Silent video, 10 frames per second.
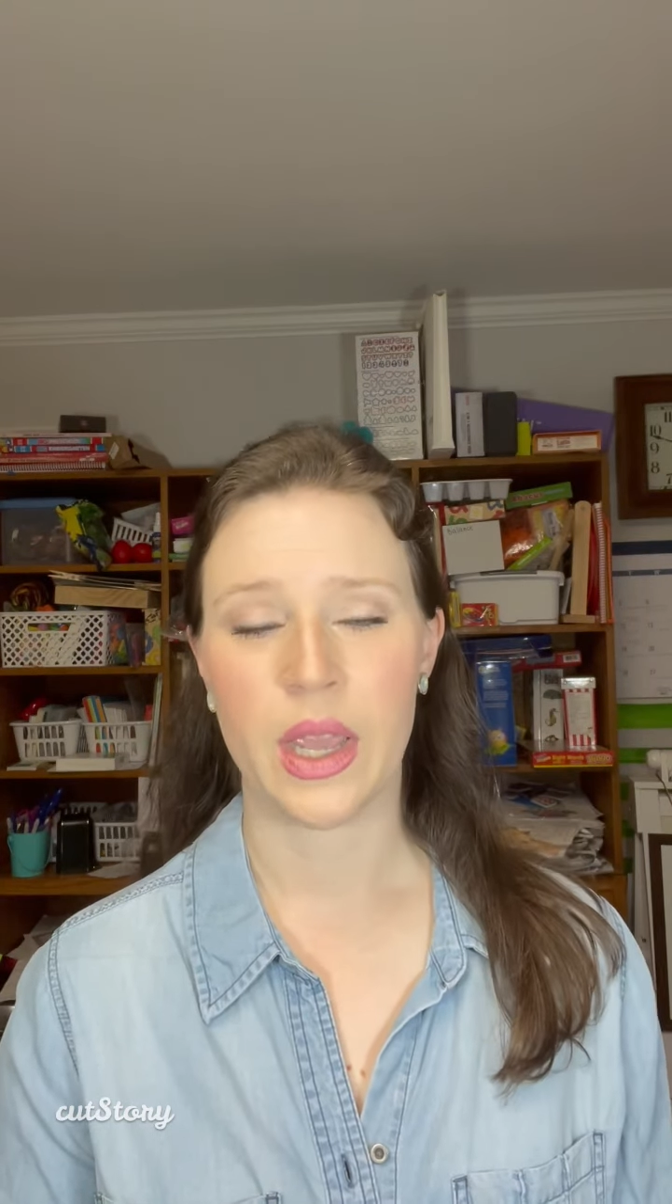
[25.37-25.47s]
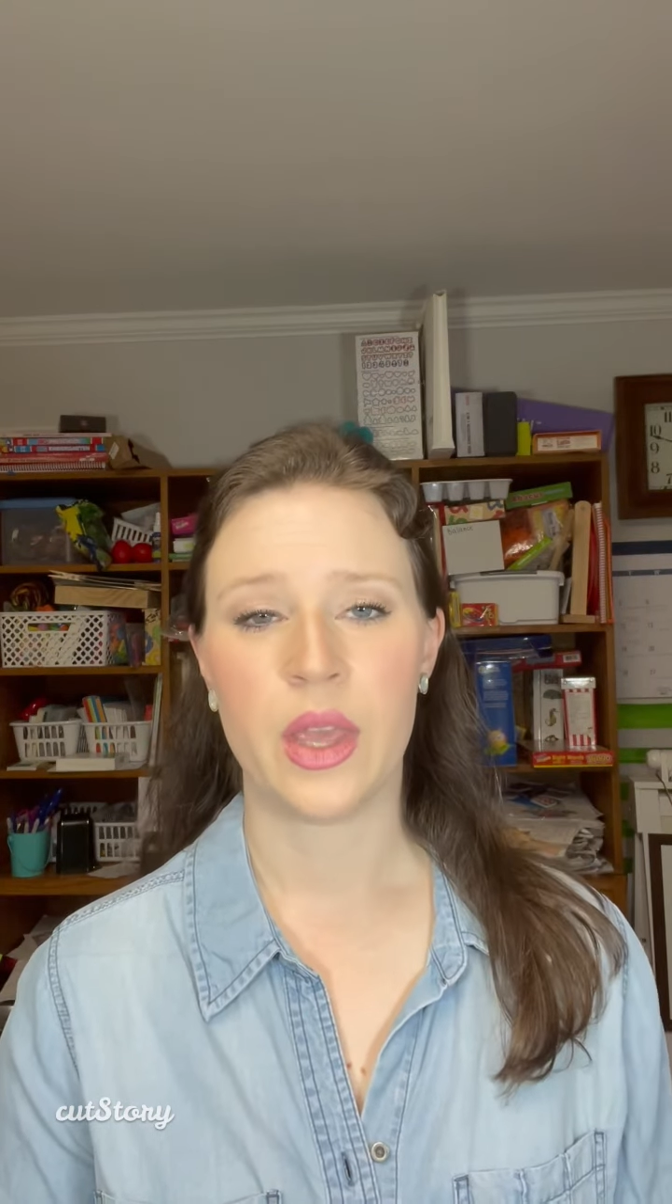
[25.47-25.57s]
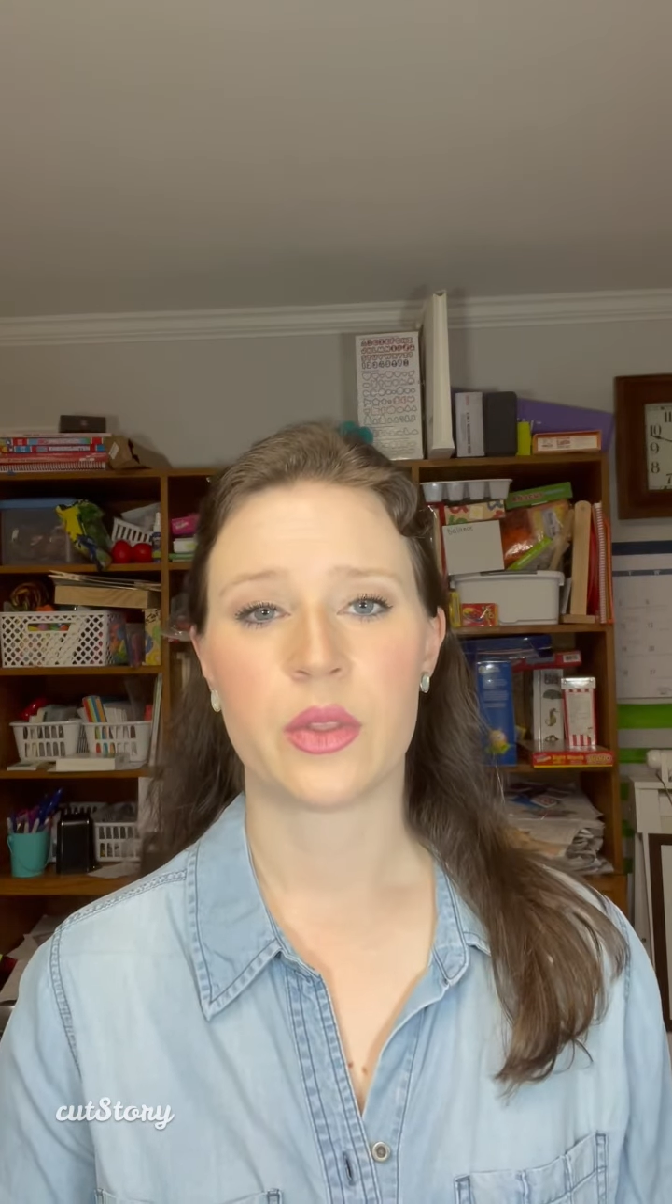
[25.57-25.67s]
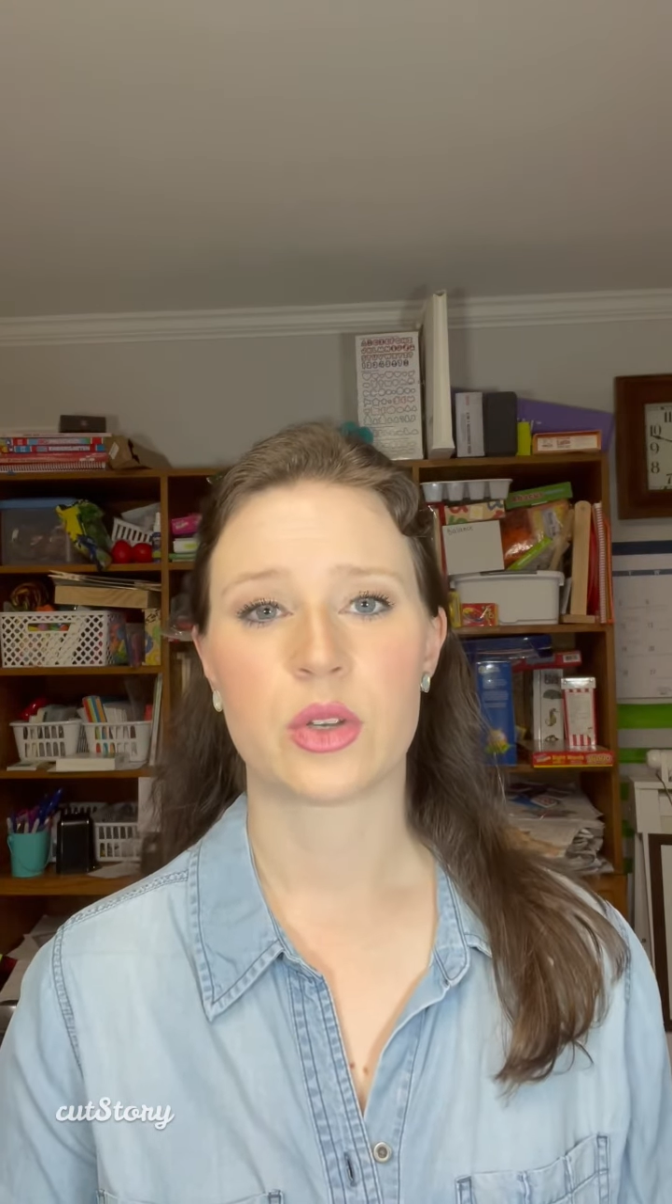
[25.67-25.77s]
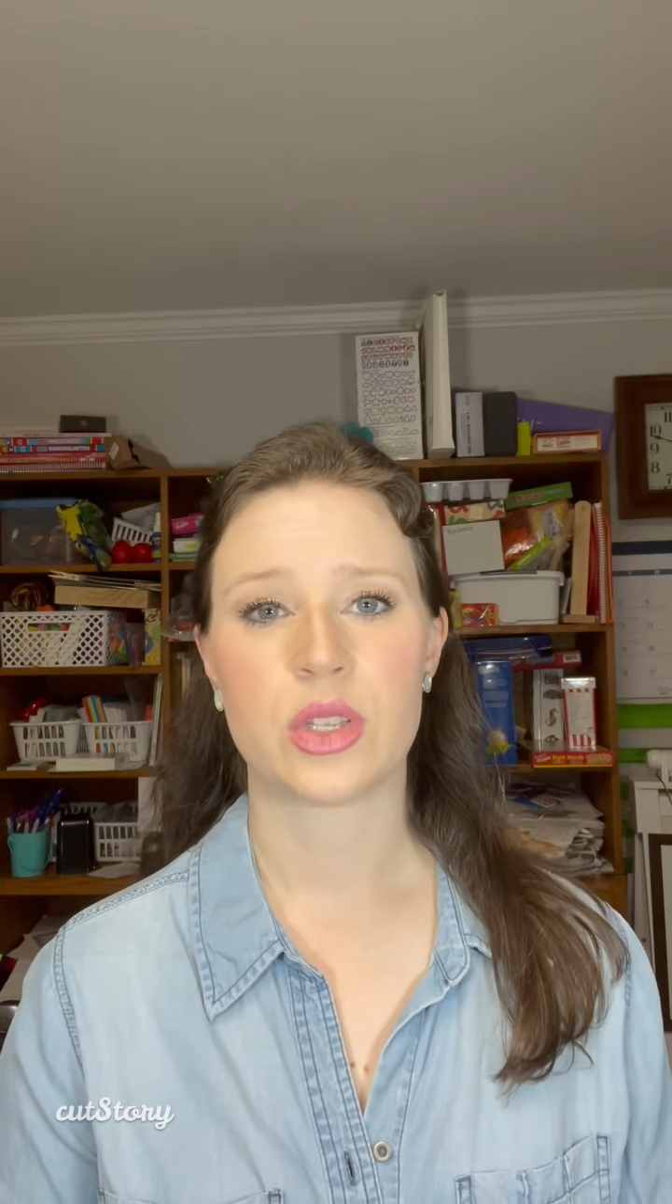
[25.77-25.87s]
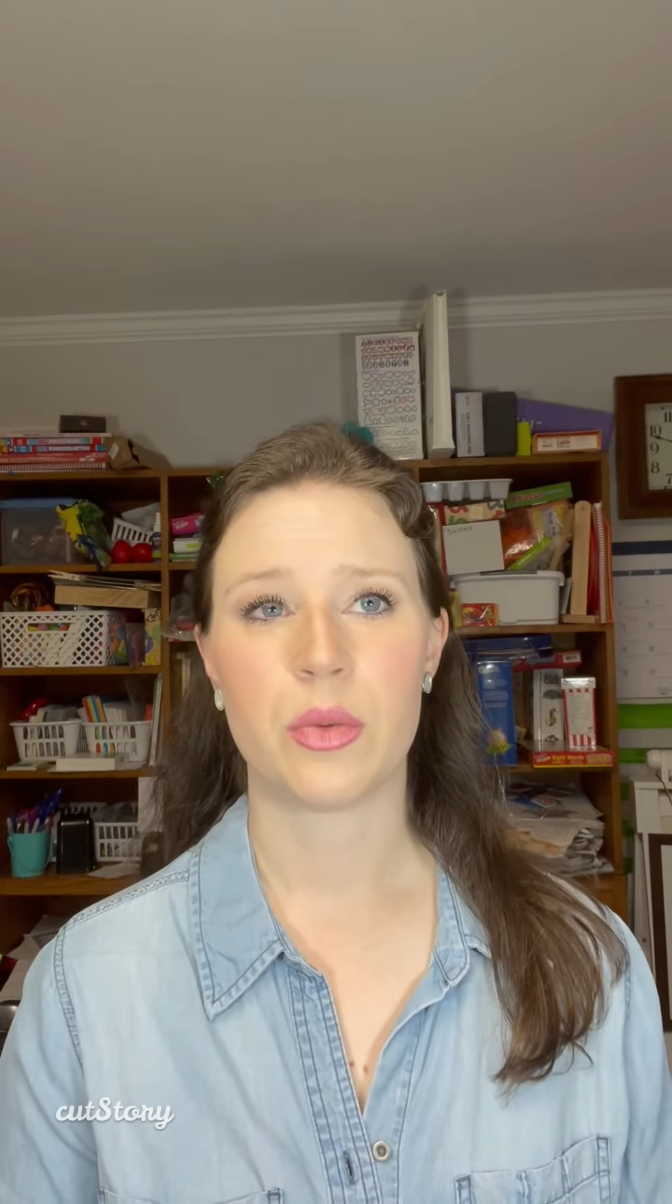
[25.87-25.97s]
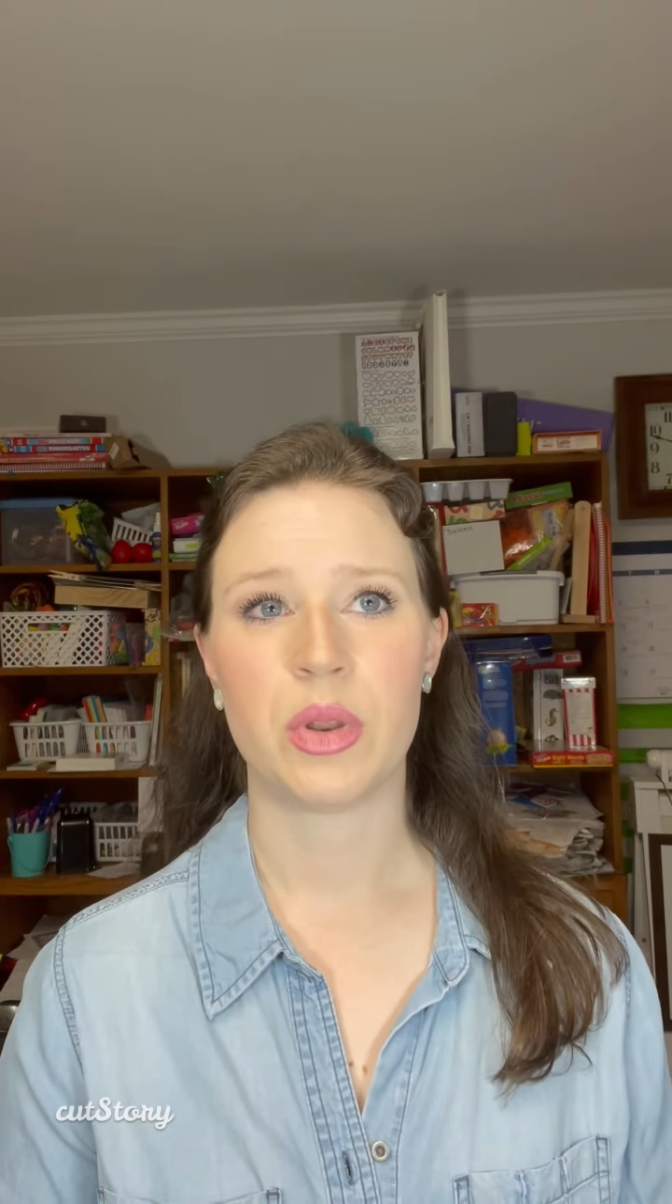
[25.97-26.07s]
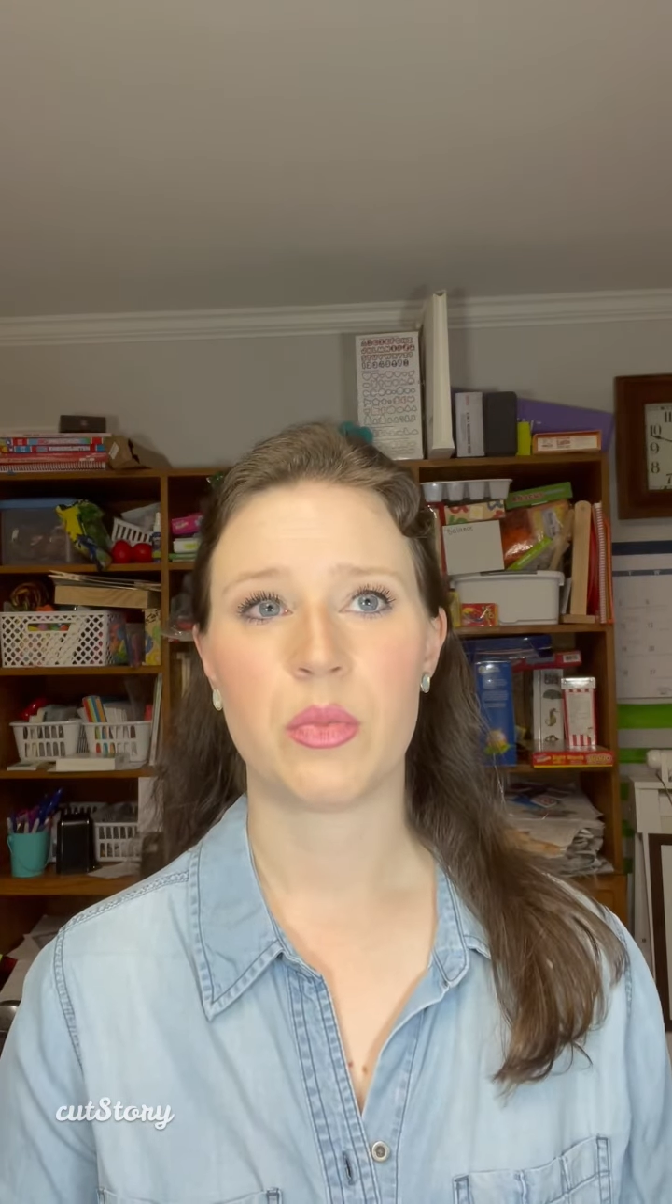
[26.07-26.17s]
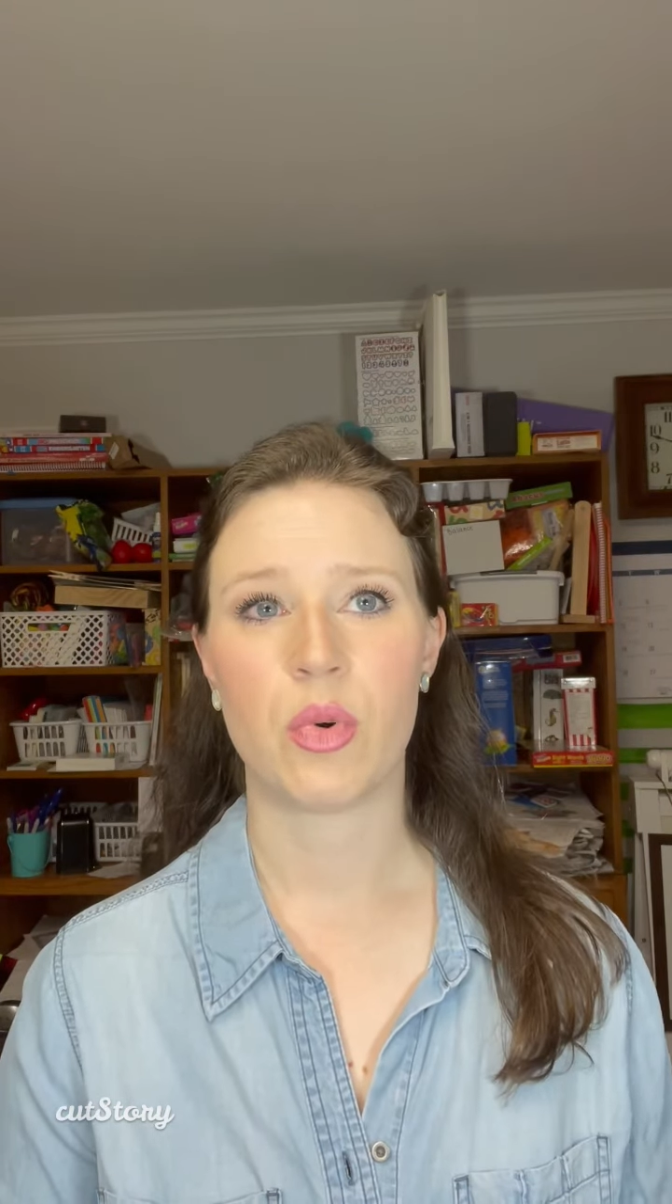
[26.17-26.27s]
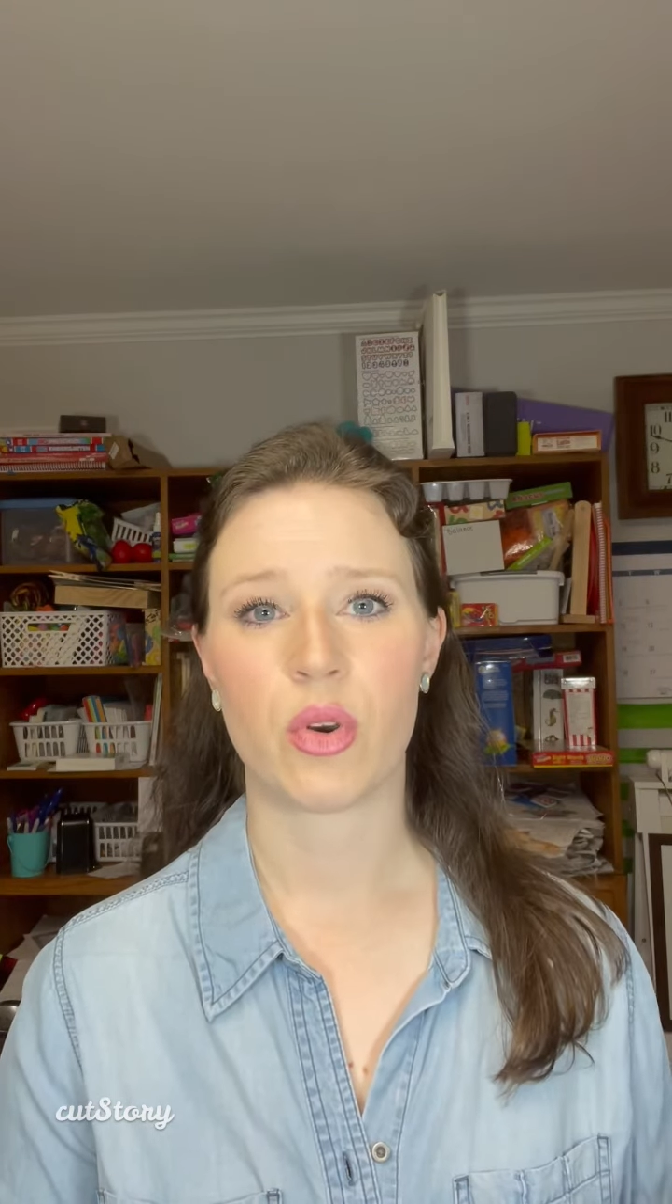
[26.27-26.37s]
there's so
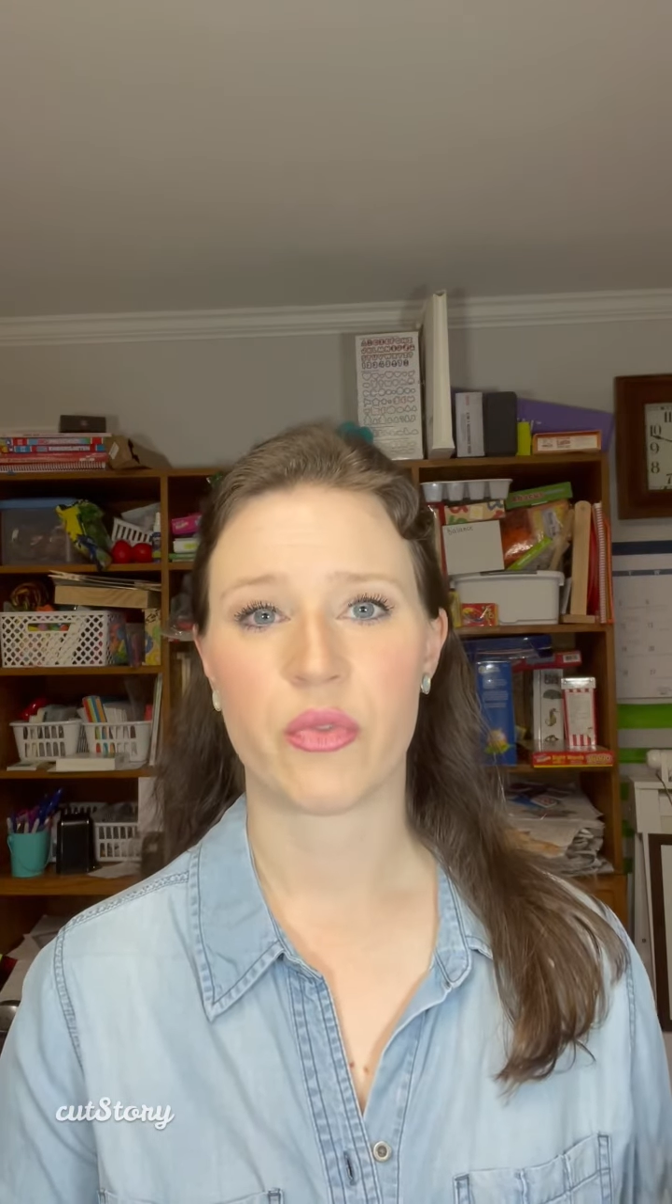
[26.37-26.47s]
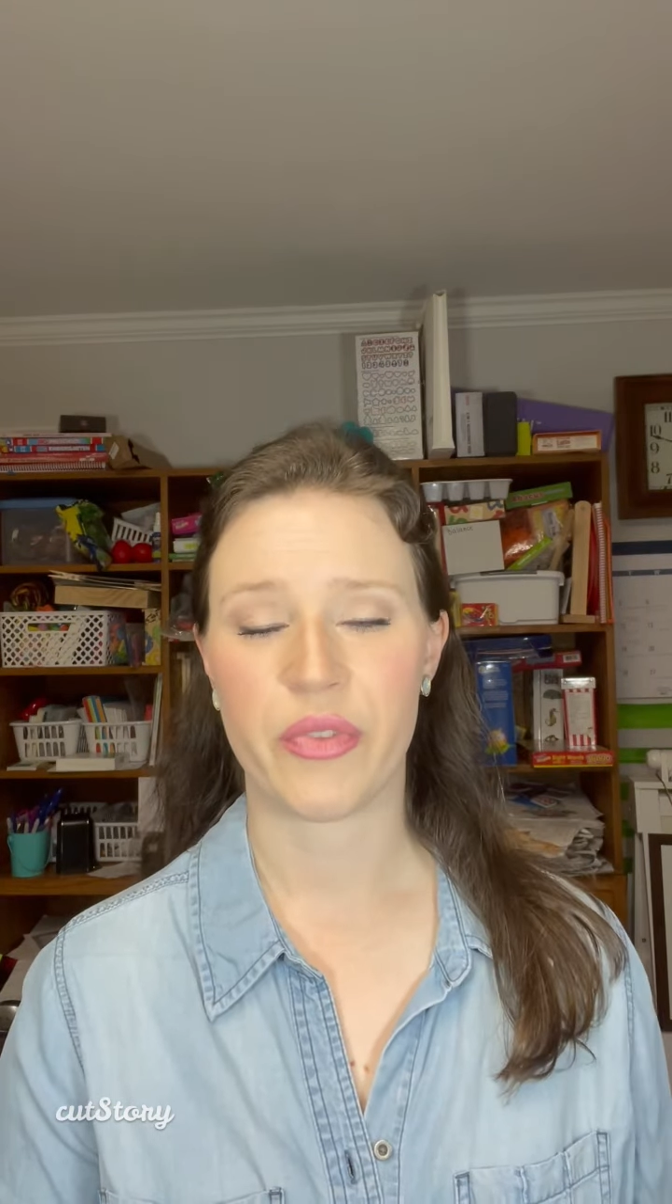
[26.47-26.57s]
many more